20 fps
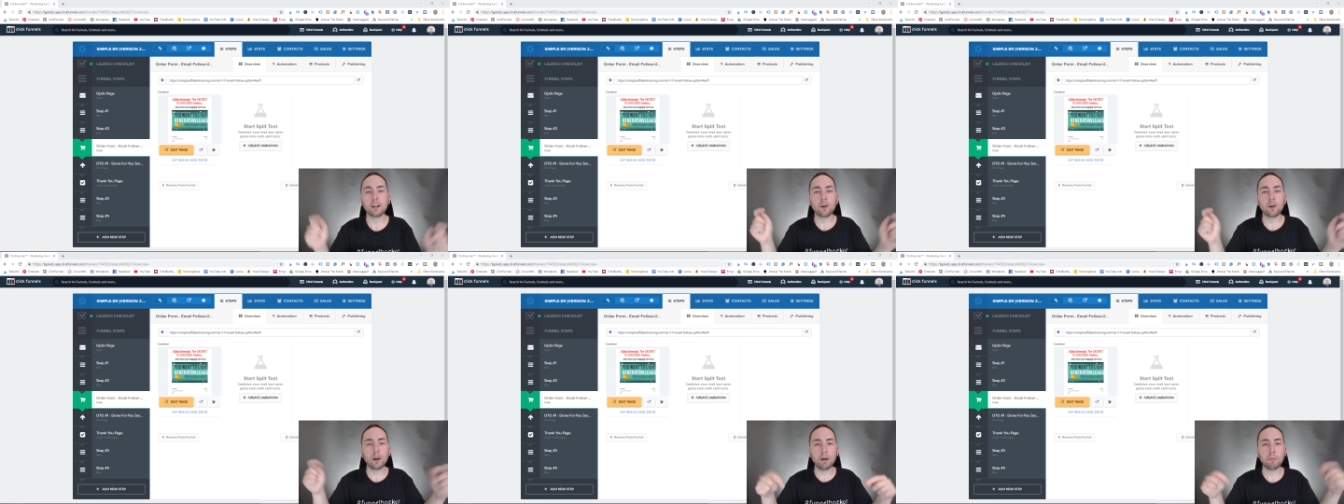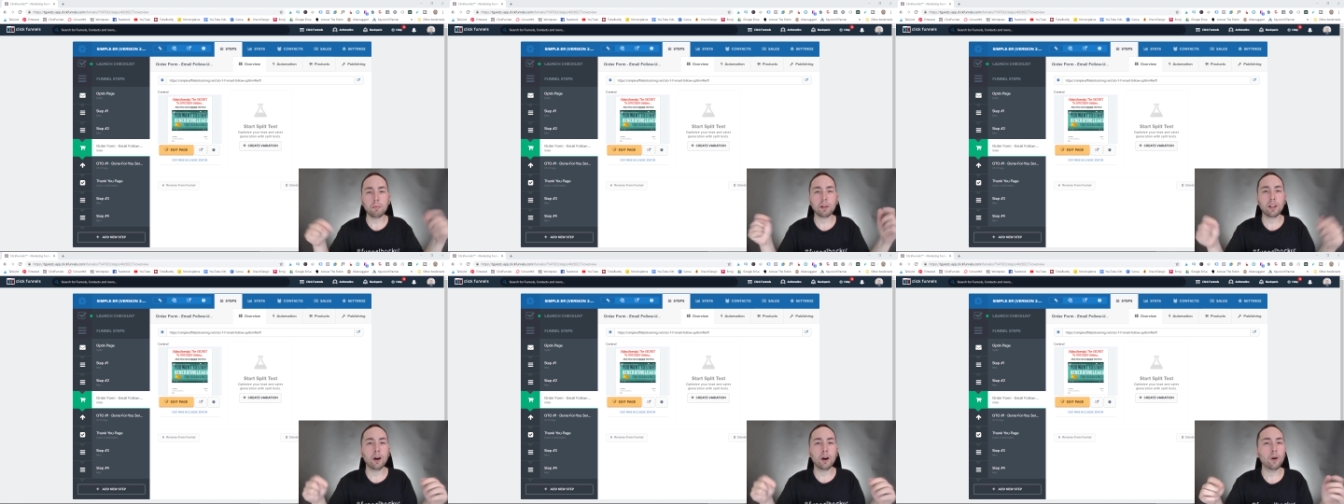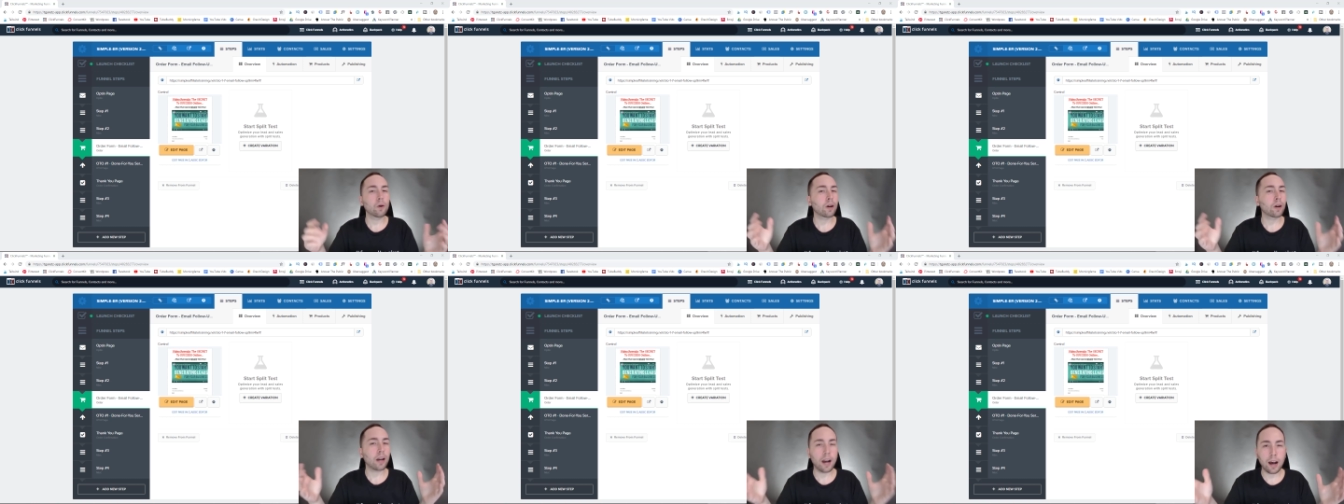go down
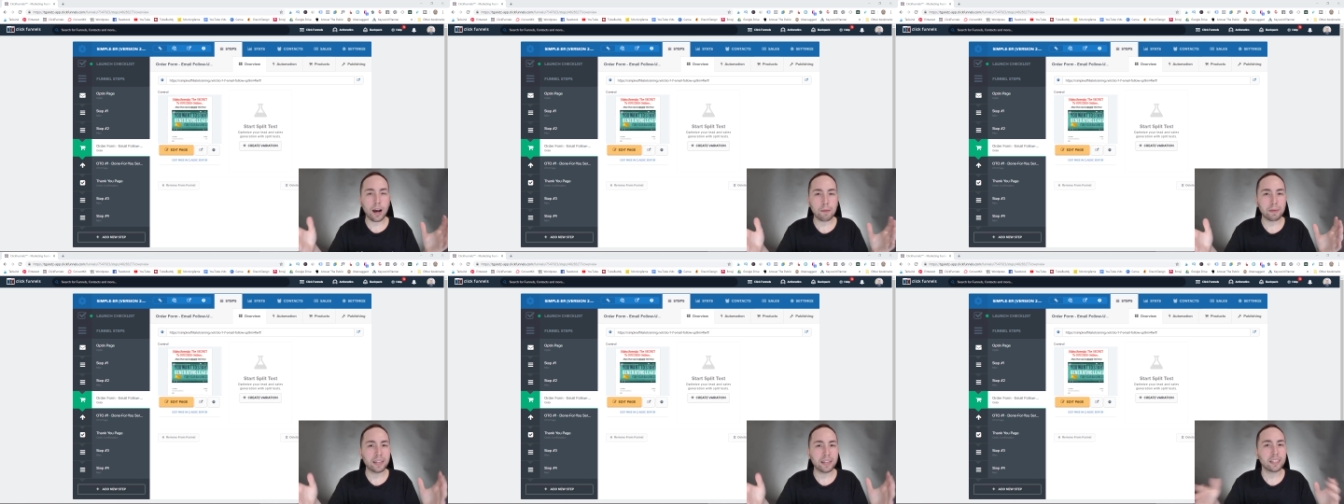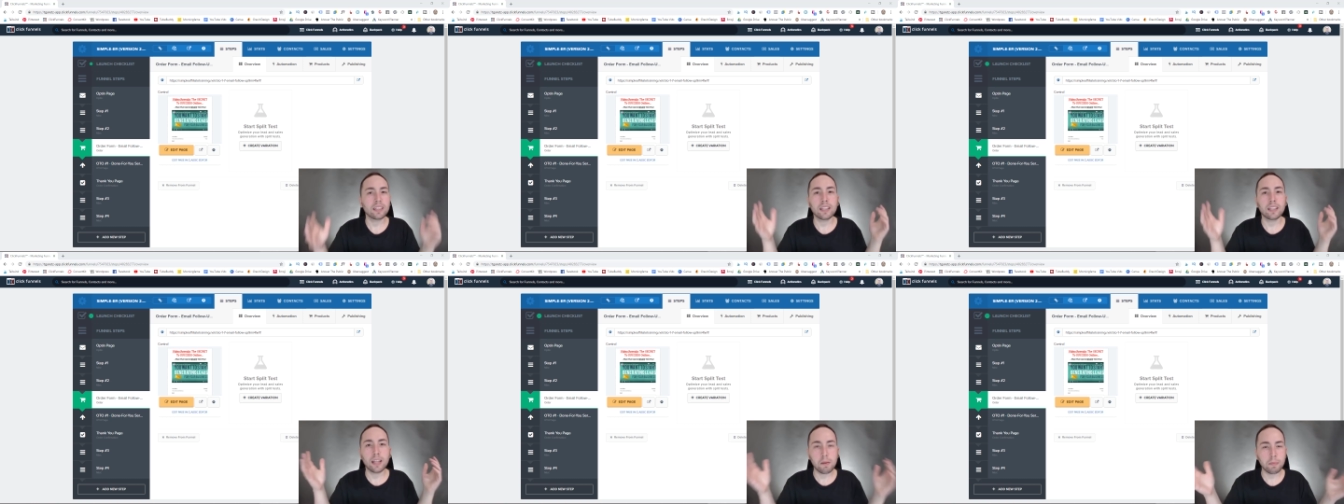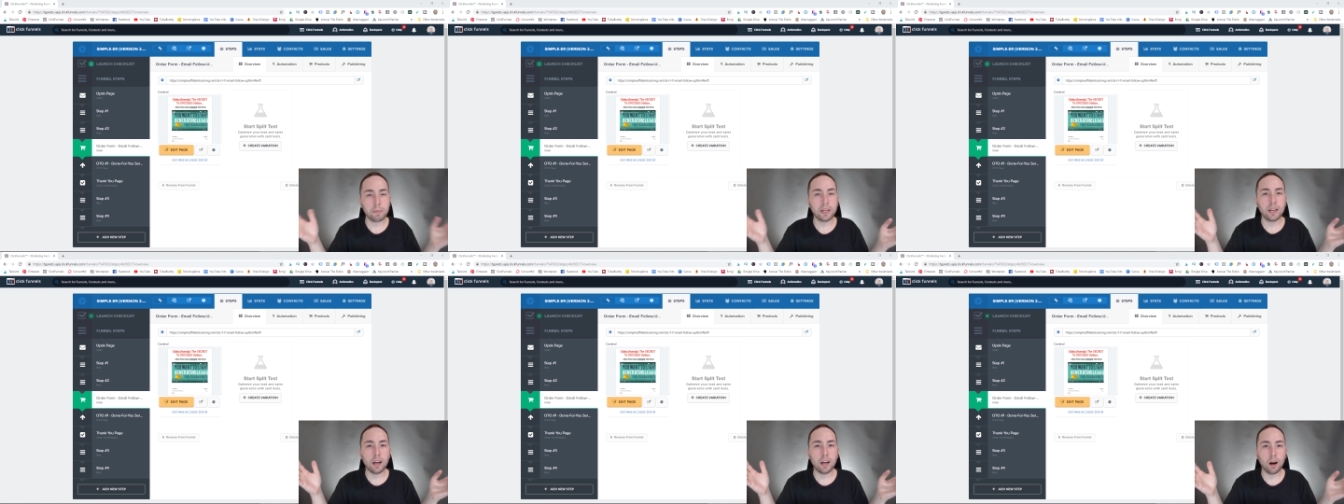below, comment,
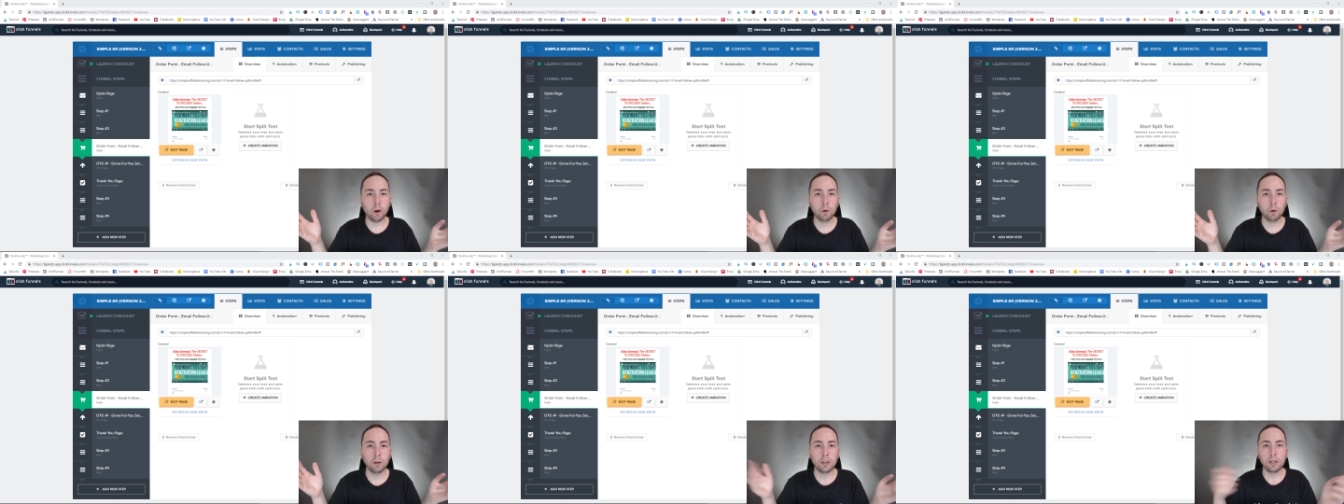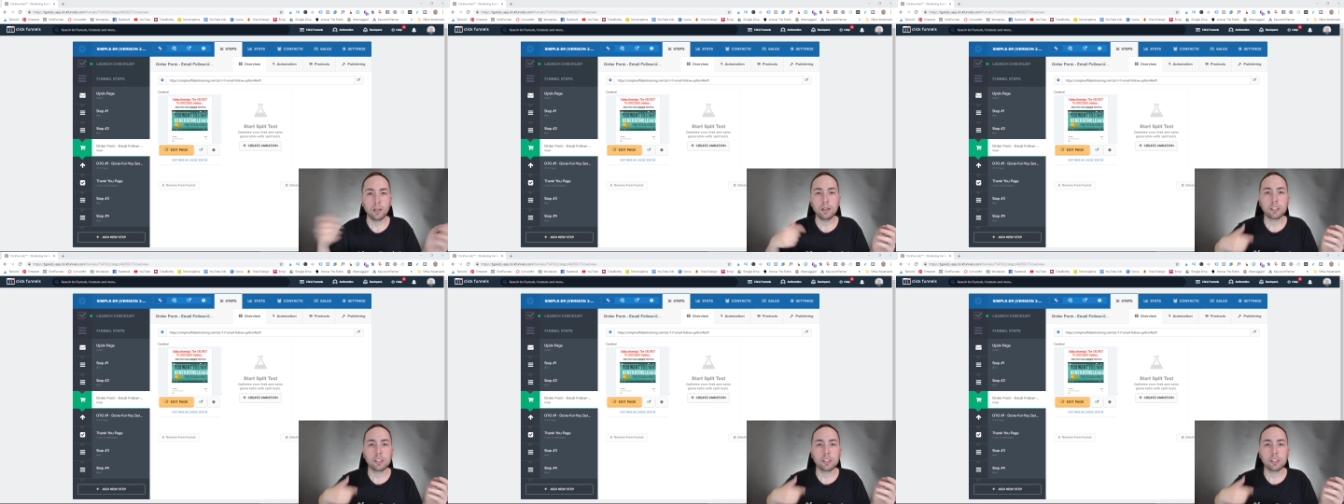let me know.